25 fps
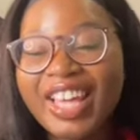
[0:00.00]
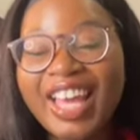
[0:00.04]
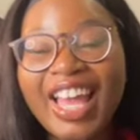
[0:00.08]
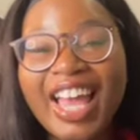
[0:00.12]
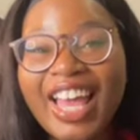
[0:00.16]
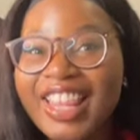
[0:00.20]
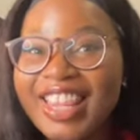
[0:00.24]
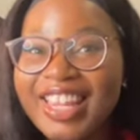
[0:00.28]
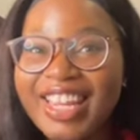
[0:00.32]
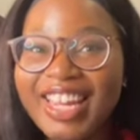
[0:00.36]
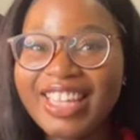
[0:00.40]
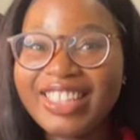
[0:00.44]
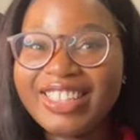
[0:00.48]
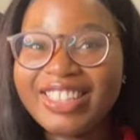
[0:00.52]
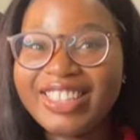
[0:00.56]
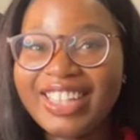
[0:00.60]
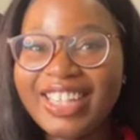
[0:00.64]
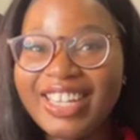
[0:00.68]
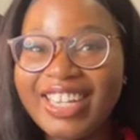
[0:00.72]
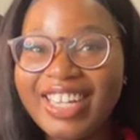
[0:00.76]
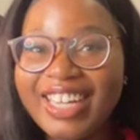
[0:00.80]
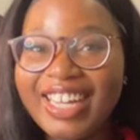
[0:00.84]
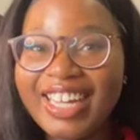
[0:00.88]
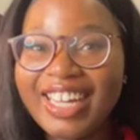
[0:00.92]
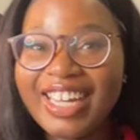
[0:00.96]
And then I
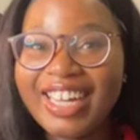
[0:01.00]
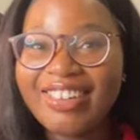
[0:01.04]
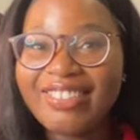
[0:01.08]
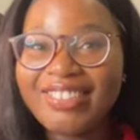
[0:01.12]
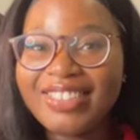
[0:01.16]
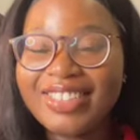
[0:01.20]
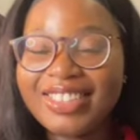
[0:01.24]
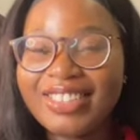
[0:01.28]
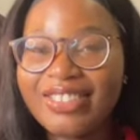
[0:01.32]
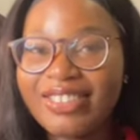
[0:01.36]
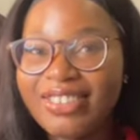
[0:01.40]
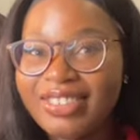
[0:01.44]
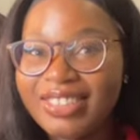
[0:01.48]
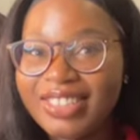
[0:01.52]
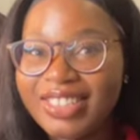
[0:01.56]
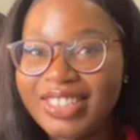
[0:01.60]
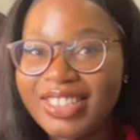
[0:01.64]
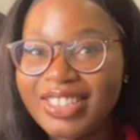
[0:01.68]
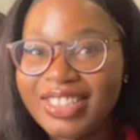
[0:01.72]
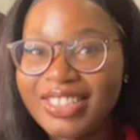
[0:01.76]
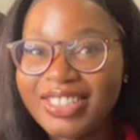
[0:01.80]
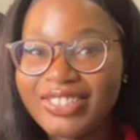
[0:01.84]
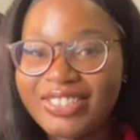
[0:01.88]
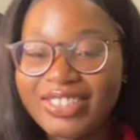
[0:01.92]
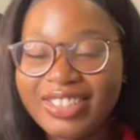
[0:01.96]
thought I was going to
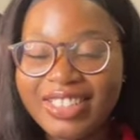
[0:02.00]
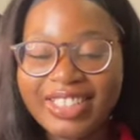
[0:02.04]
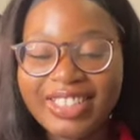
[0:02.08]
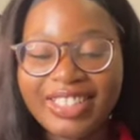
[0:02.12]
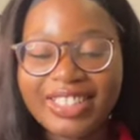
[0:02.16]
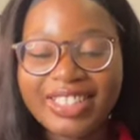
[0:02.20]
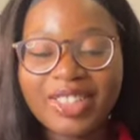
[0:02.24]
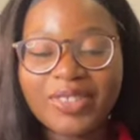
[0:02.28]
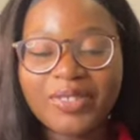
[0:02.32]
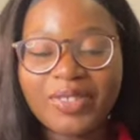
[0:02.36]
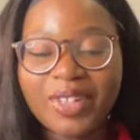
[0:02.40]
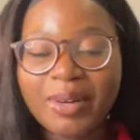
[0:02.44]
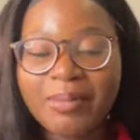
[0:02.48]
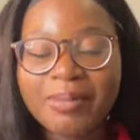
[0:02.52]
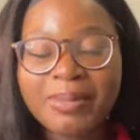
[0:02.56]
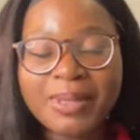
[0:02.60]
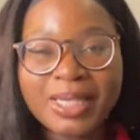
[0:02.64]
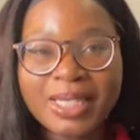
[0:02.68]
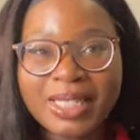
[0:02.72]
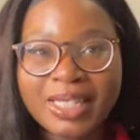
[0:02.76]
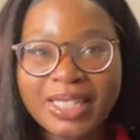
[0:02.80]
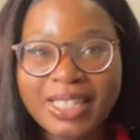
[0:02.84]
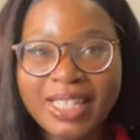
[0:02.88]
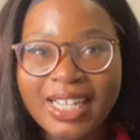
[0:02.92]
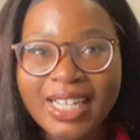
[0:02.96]
do this
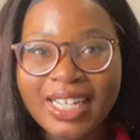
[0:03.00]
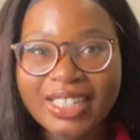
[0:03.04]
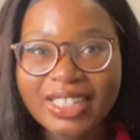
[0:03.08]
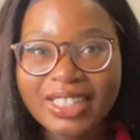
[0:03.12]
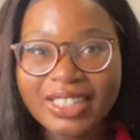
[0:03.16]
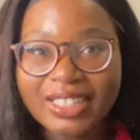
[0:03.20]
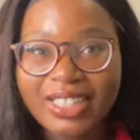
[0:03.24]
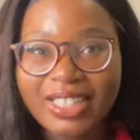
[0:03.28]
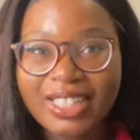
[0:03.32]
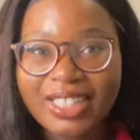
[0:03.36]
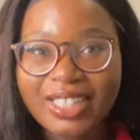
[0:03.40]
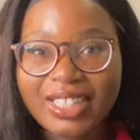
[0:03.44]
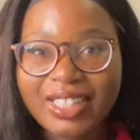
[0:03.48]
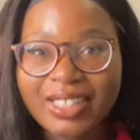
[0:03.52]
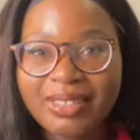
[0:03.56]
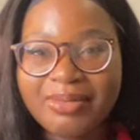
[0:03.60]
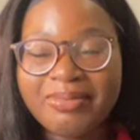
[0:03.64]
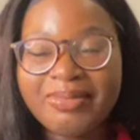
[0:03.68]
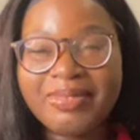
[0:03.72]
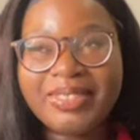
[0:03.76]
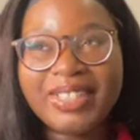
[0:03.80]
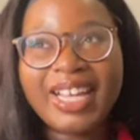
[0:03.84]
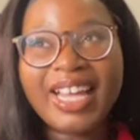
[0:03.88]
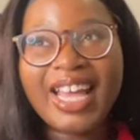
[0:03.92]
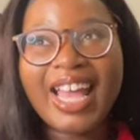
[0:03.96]
pharmacy tech
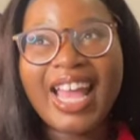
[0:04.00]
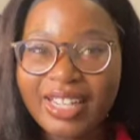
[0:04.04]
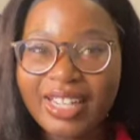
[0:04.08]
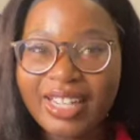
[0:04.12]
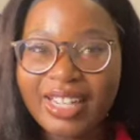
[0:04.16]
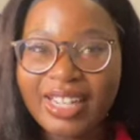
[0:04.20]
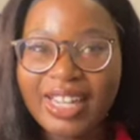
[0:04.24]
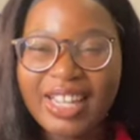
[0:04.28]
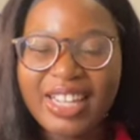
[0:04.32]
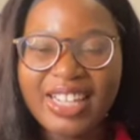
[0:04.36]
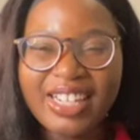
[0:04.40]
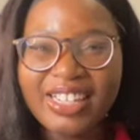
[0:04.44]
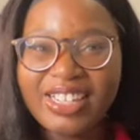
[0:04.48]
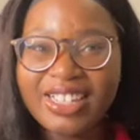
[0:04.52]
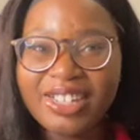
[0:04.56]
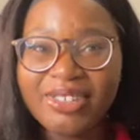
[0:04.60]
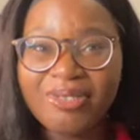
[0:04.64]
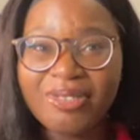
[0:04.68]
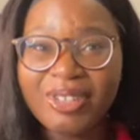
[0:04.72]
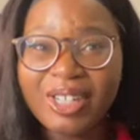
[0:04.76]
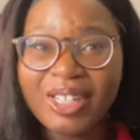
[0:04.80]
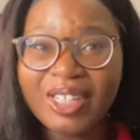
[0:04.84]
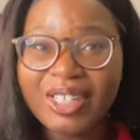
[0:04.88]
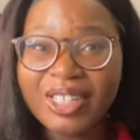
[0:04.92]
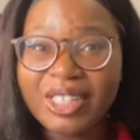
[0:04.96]
job. And it ended up
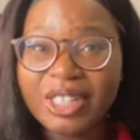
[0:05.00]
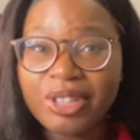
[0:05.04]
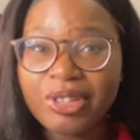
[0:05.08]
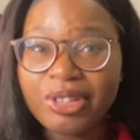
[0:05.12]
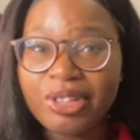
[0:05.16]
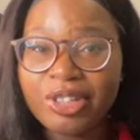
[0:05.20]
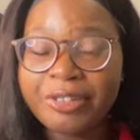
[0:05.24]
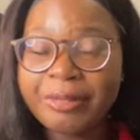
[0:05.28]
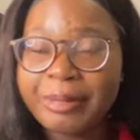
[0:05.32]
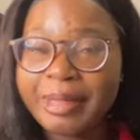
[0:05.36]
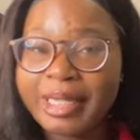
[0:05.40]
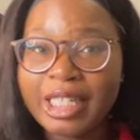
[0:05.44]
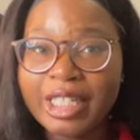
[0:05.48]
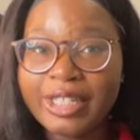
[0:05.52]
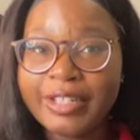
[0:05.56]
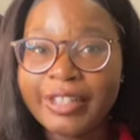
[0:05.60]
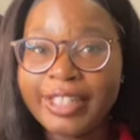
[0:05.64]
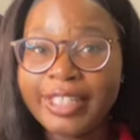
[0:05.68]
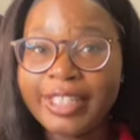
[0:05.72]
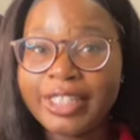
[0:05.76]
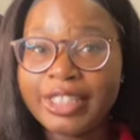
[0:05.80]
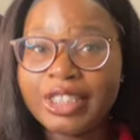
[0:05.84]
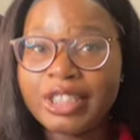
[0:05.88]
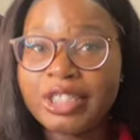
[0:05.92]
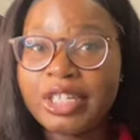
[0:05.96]
falling through
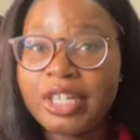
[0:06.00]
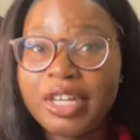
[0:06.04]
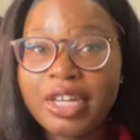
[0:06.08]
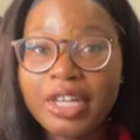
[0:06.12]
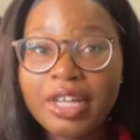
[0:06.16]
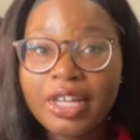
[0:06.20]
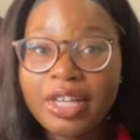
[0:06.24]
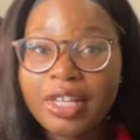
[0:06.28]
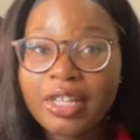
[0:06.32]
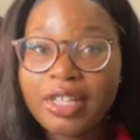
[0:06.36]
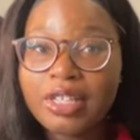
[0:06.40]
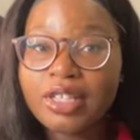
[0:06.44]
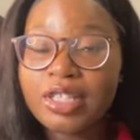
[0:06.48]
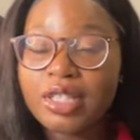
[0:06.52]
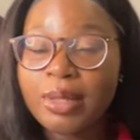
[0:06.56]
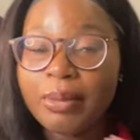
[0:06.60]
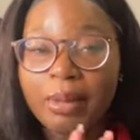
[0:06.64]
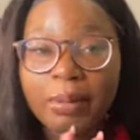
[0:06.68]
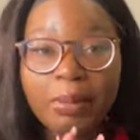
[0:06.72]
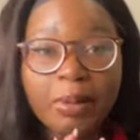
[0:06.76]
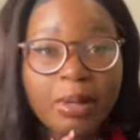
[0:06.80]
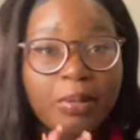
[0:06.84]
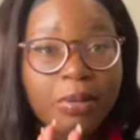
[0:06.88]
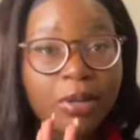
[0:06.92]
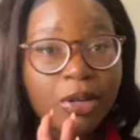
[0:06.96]
because so many
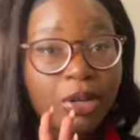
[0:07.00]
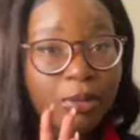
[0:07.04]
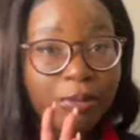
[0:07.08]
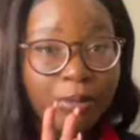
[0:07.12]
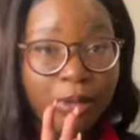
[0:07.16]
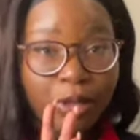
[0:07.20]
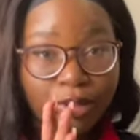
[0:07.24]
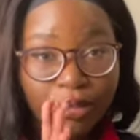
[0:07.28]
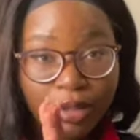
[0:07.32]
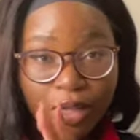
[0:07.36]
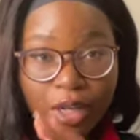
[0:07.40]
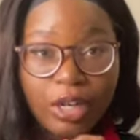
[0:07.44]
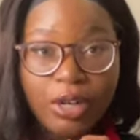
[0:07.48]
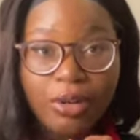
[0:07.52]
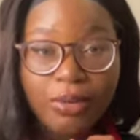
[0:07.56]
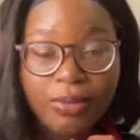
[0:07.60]
people in Boca are